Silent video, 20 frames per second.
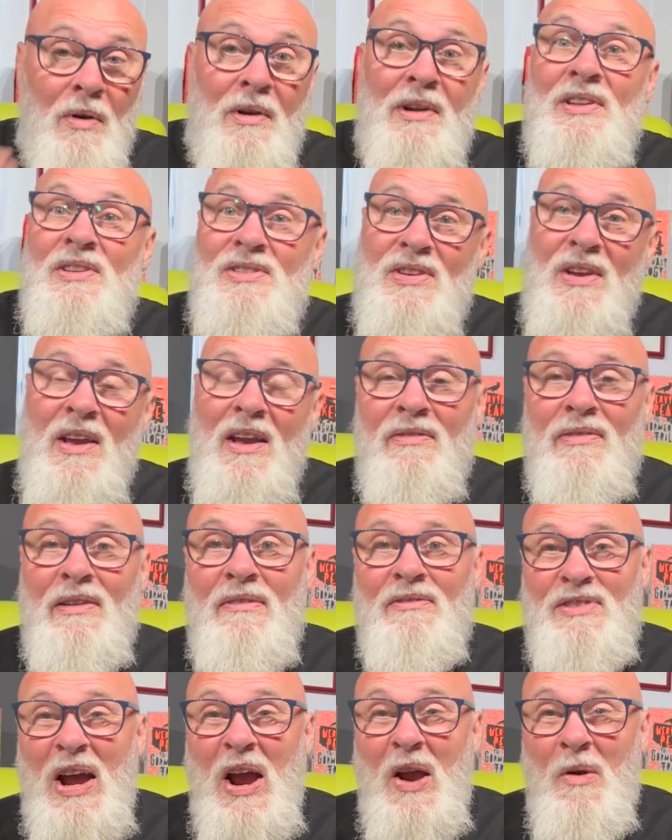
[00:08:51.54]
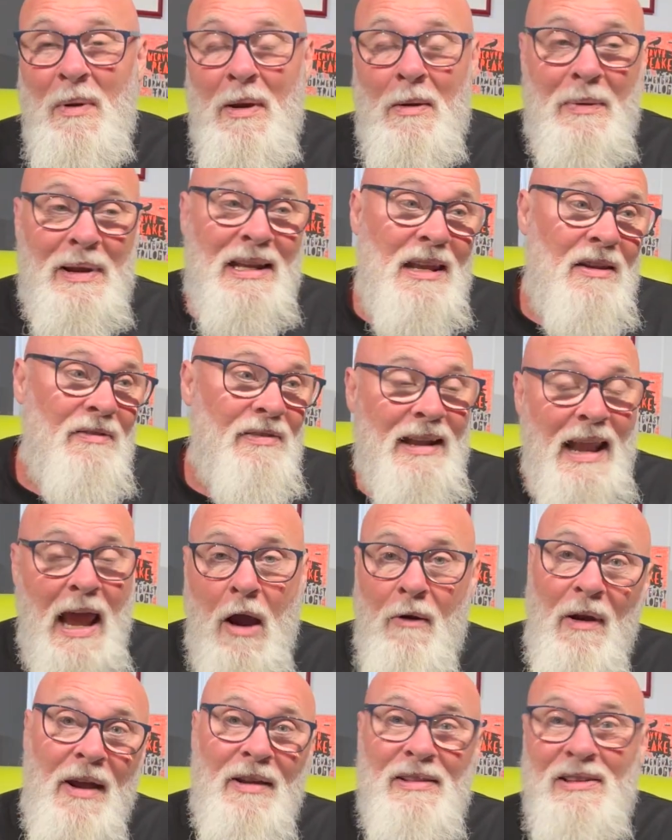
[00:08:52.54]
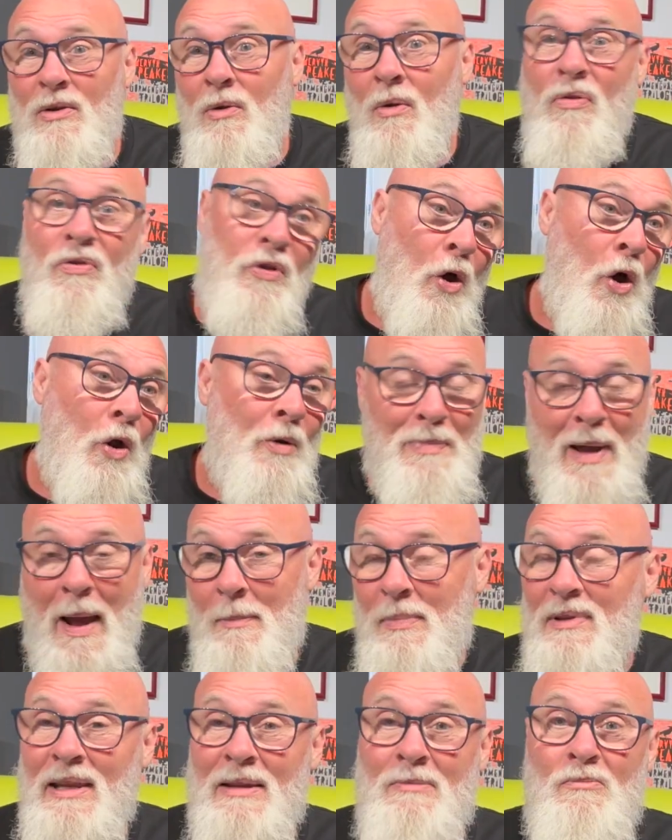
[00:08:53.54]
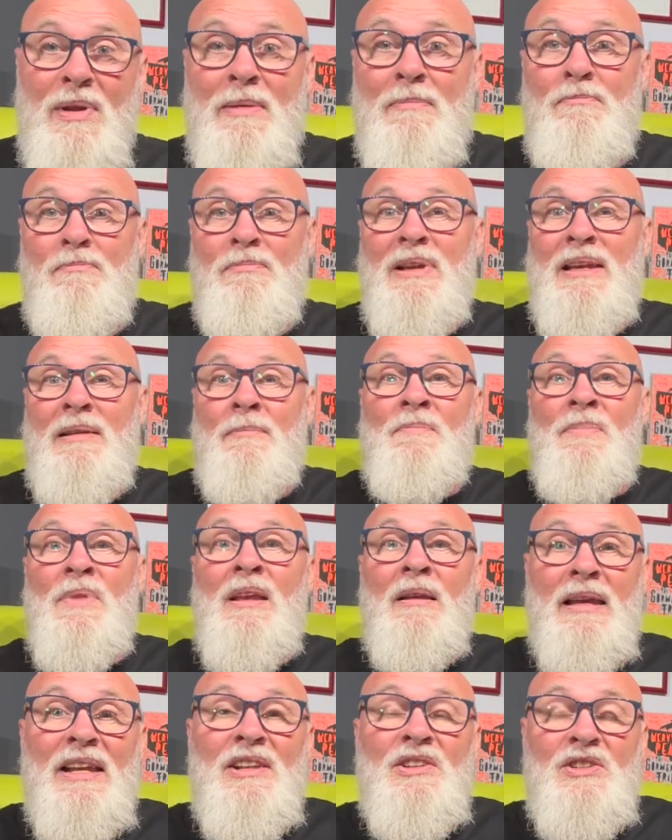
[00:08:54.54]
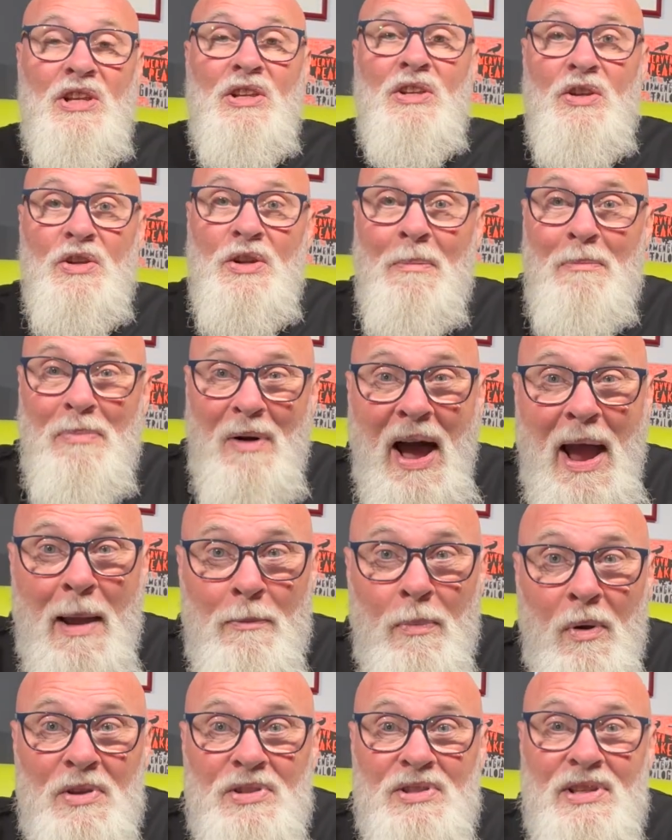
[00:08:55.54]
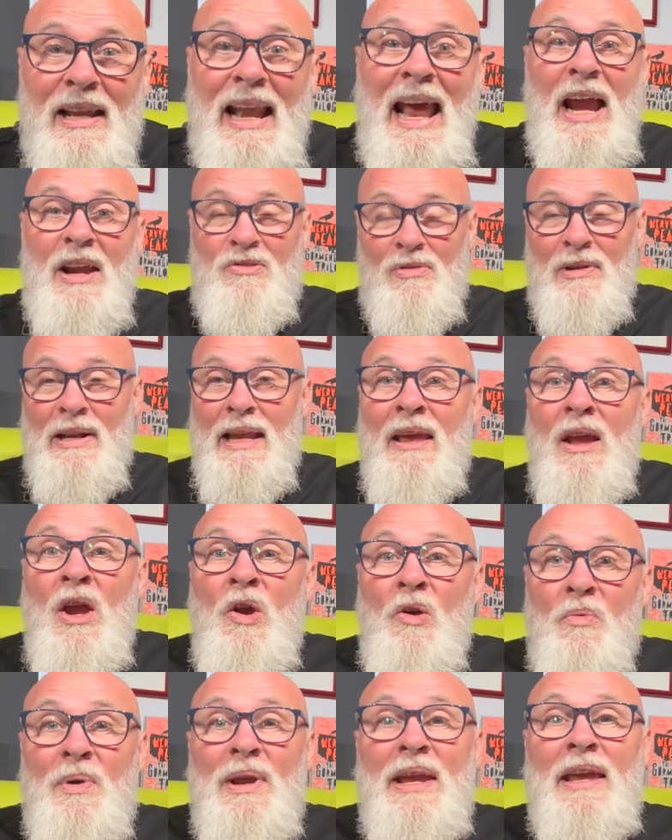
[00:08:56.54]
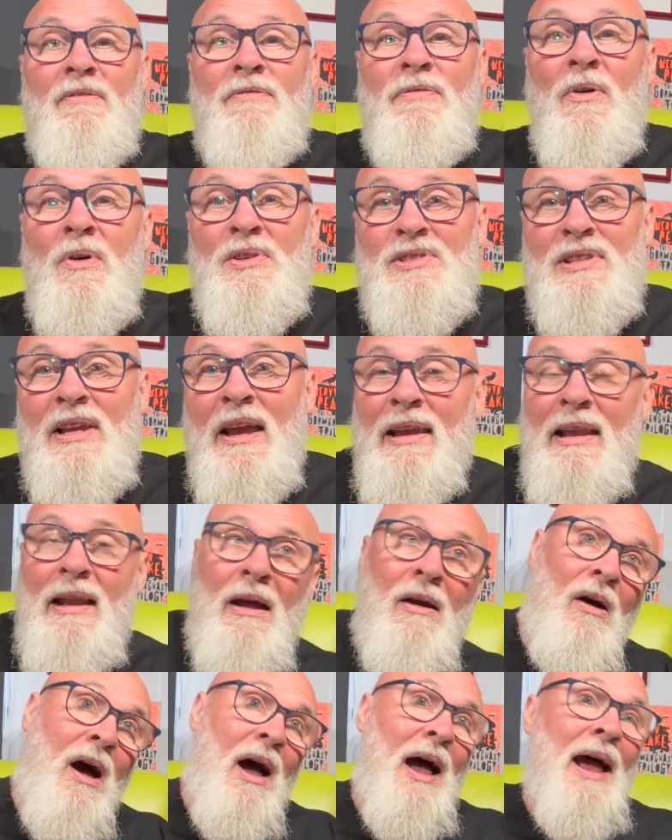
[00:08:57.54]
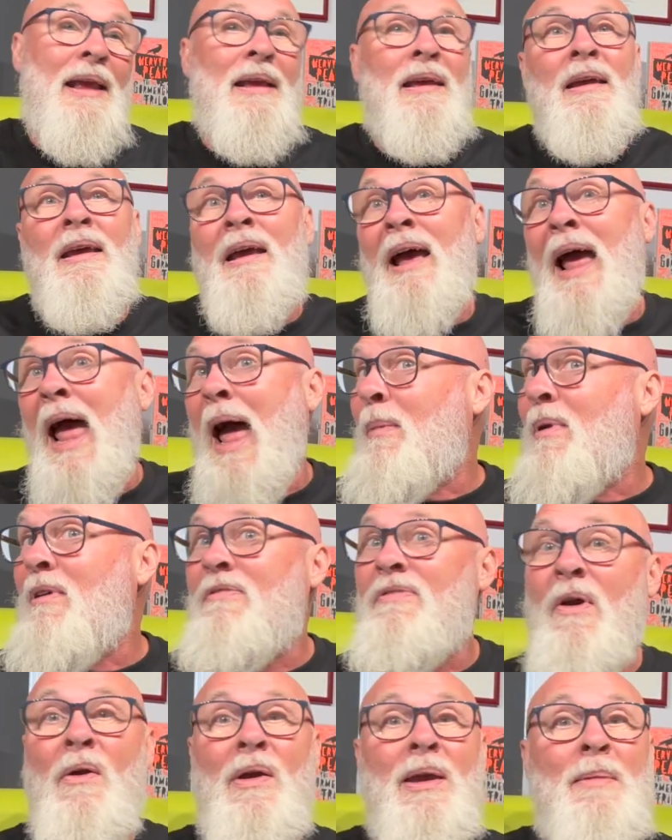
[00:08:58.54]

conservative, don't we? We live in our own little thought bubble and we continue to buy books that actually reinforce. So, I am a very